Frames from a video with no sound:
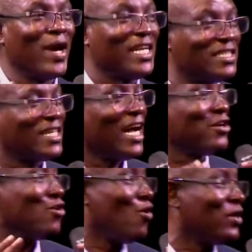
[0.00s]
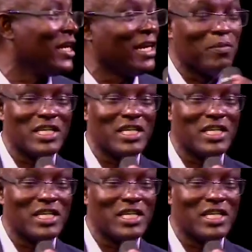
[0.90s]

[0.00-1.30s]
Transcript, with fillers: went and ordered a